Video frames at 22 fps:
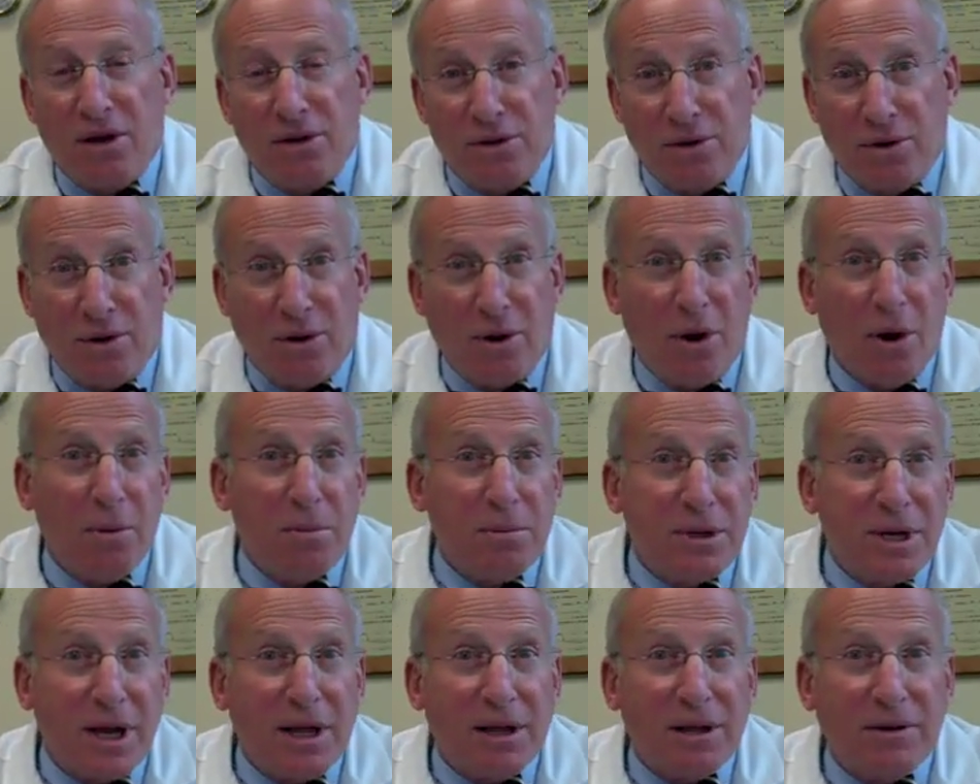your home
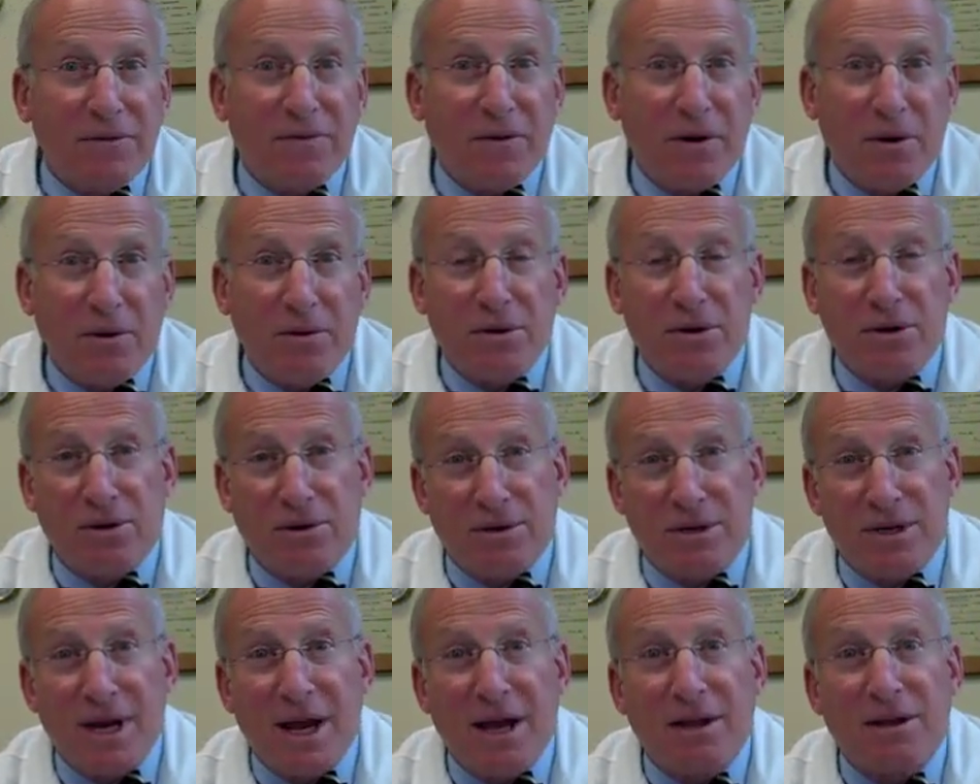telephone, your
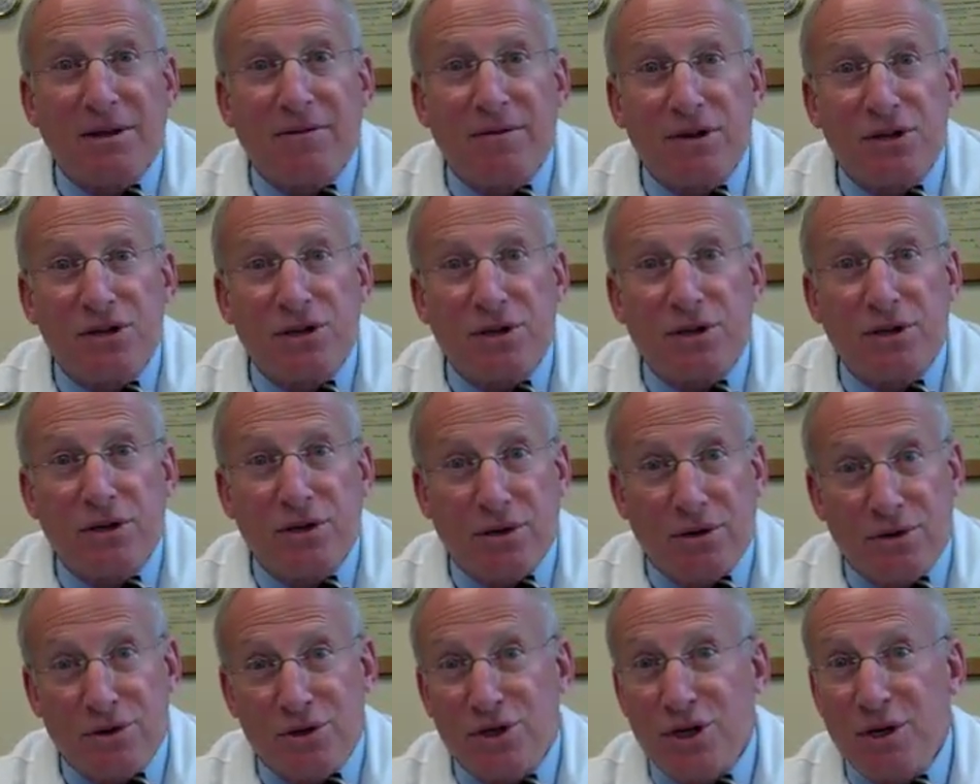television,
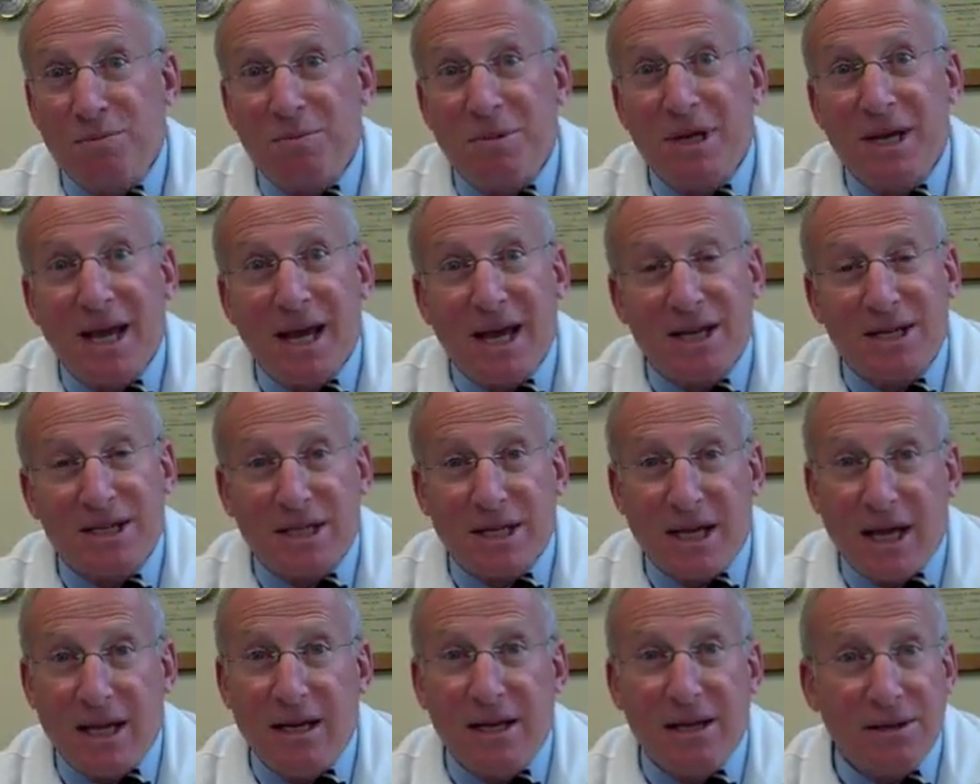your GPS,
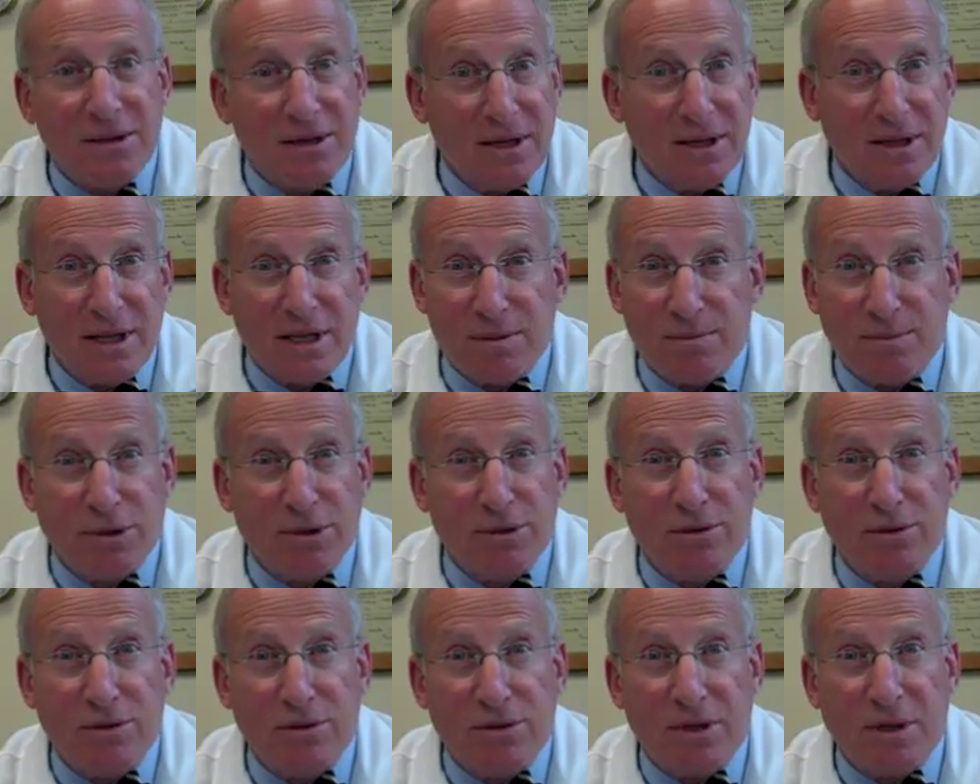anything that's
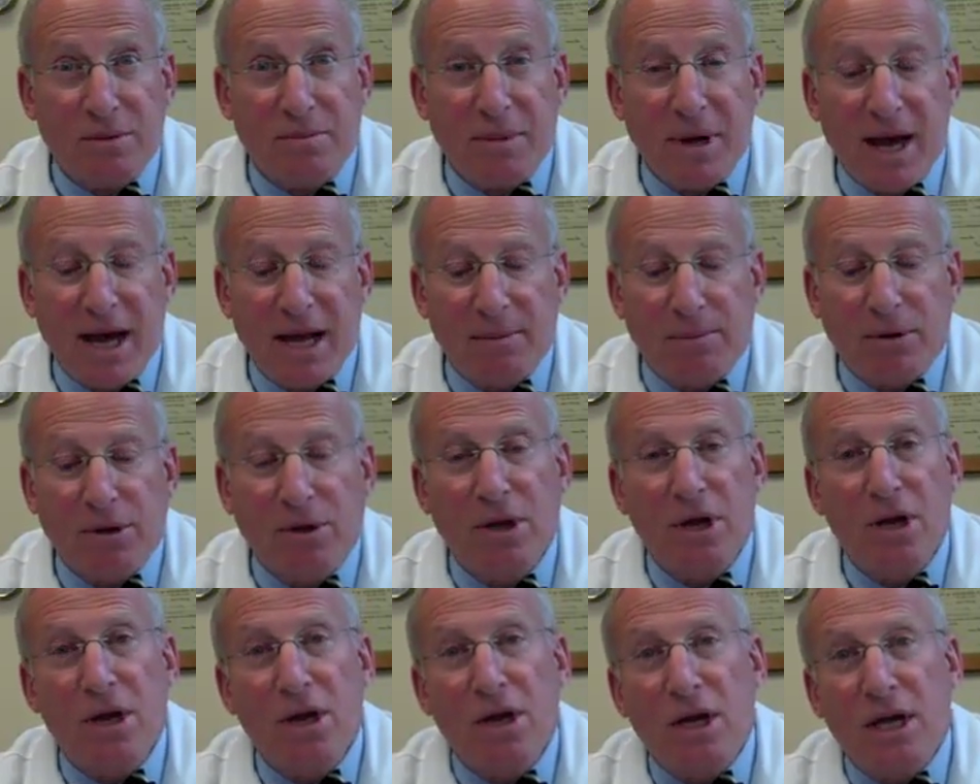Bluetooth compatible.
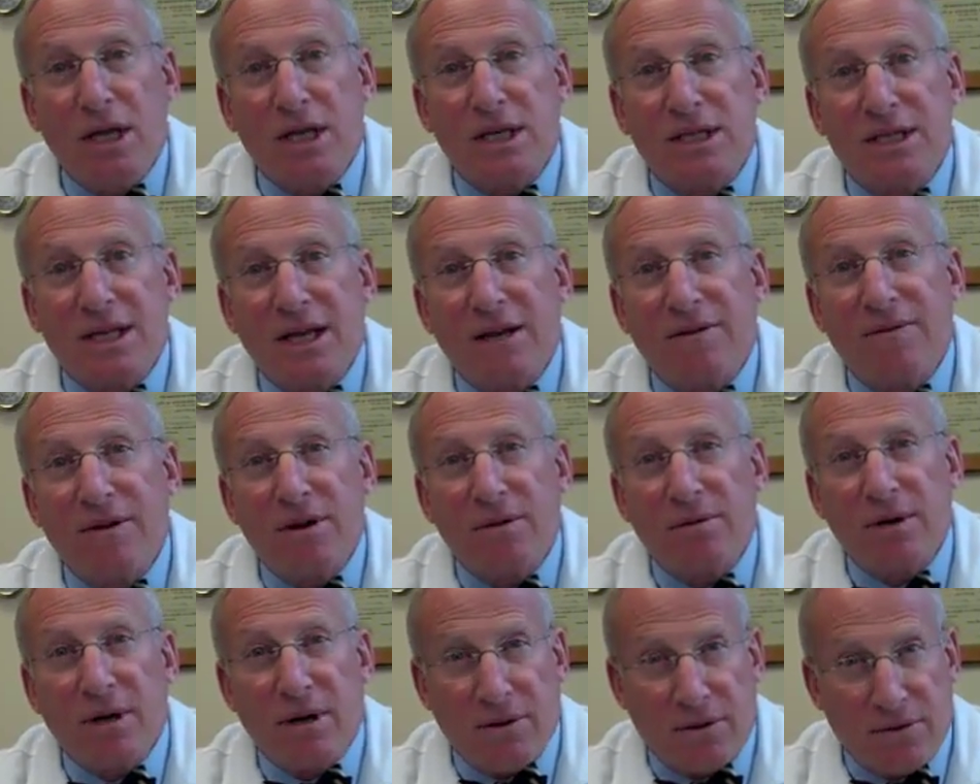Instead of
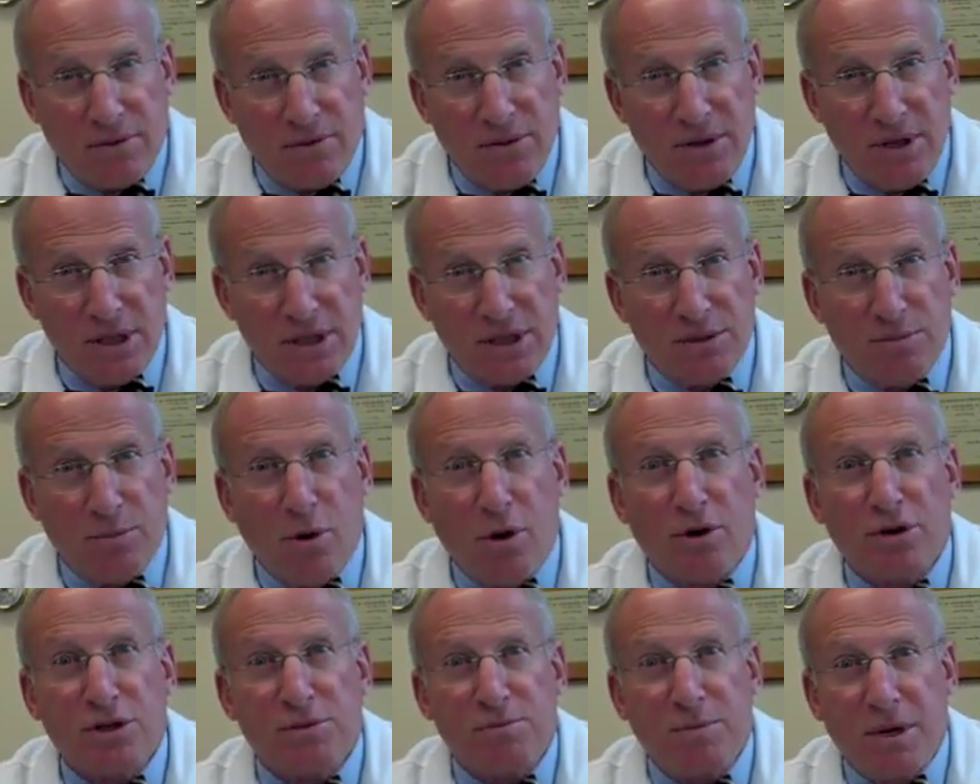hearing it through these
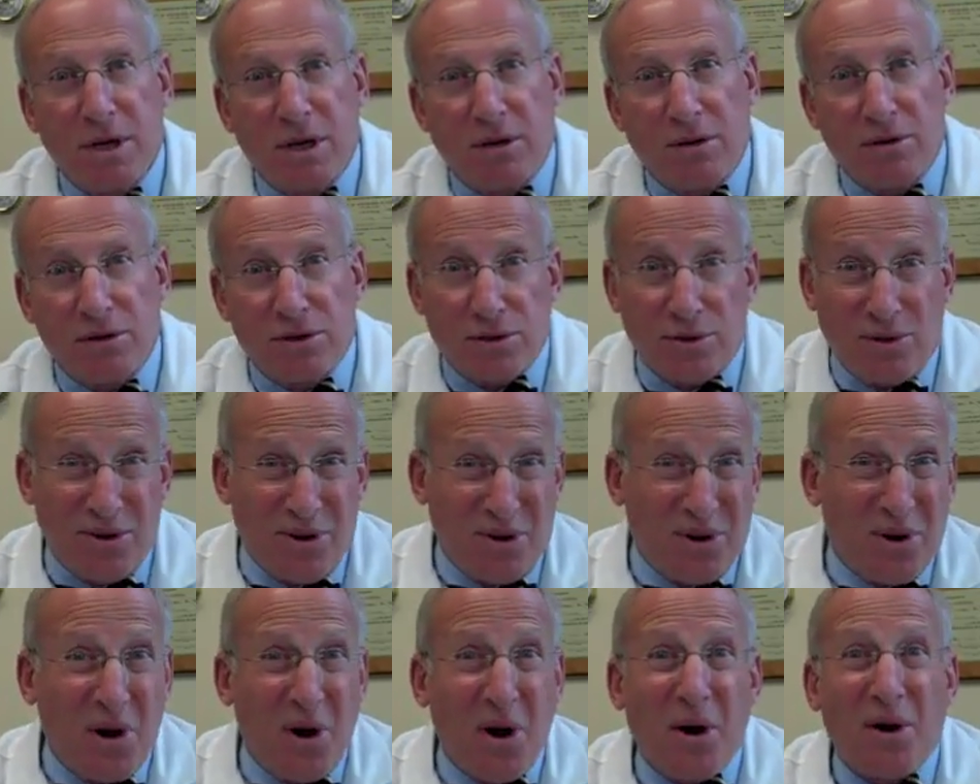small speakers or
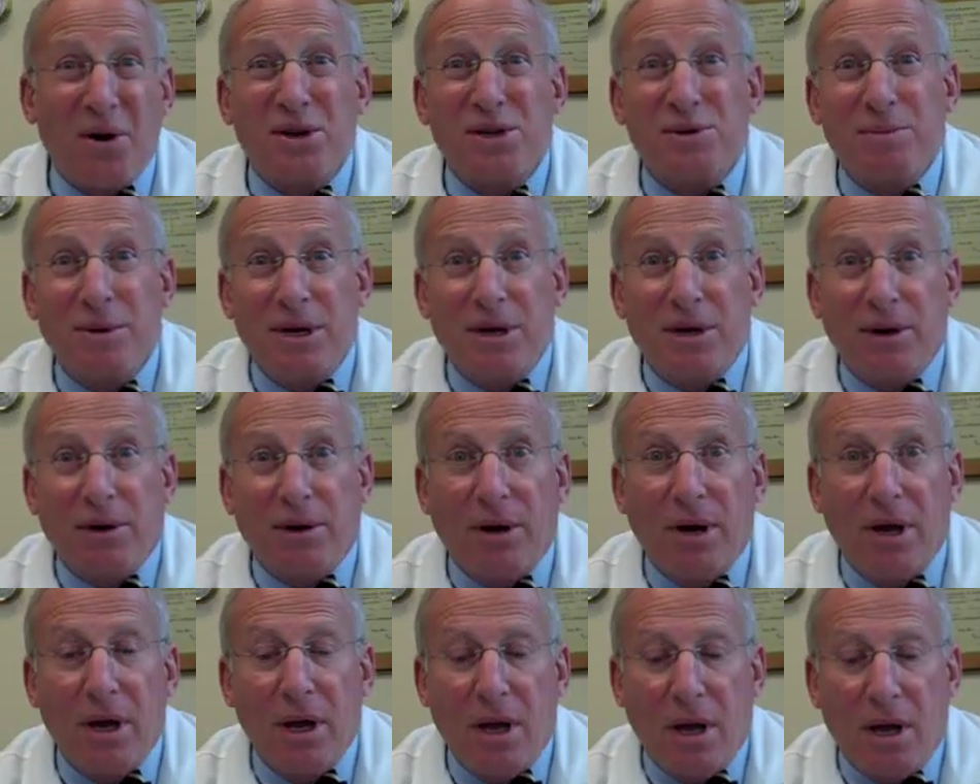your car
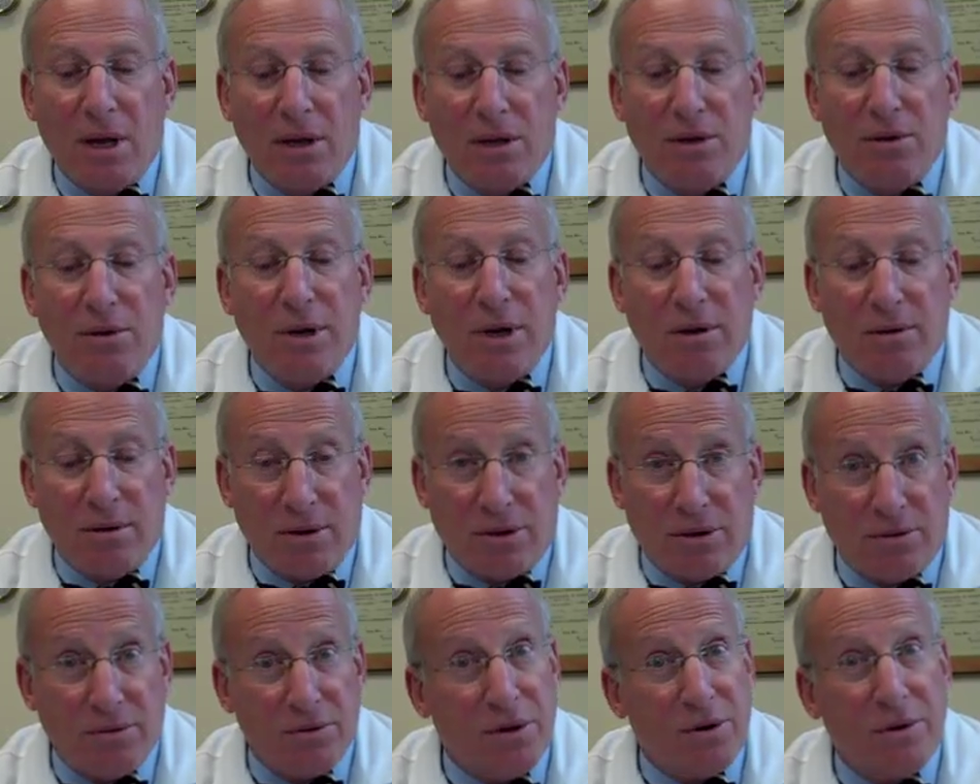speaker, you hear it
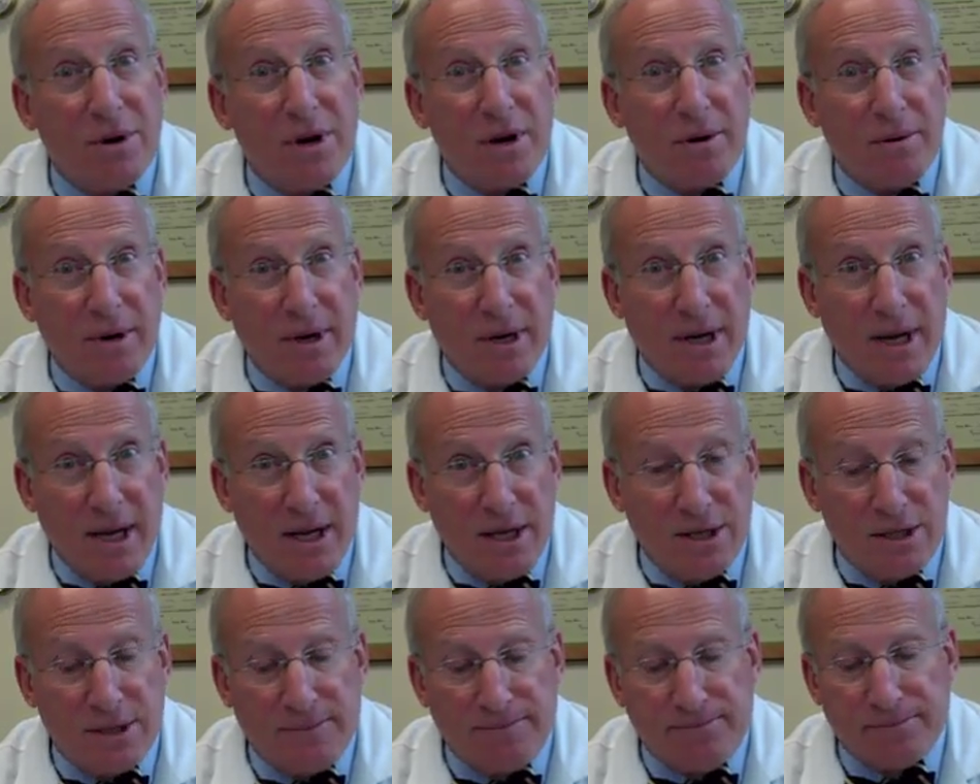through your hearing
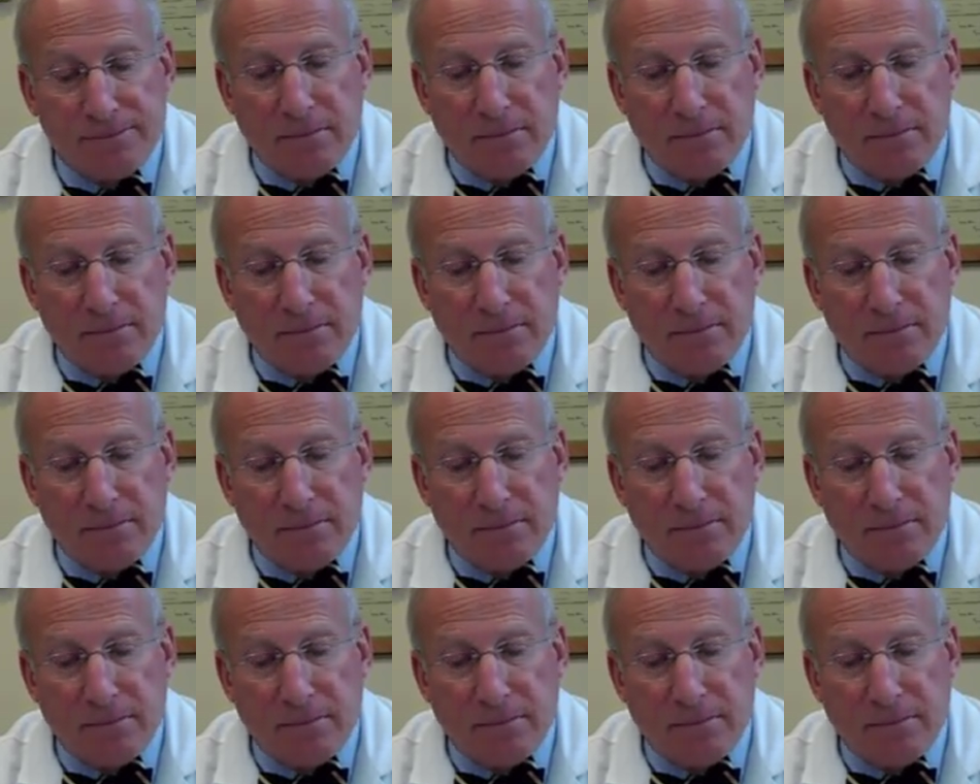aids.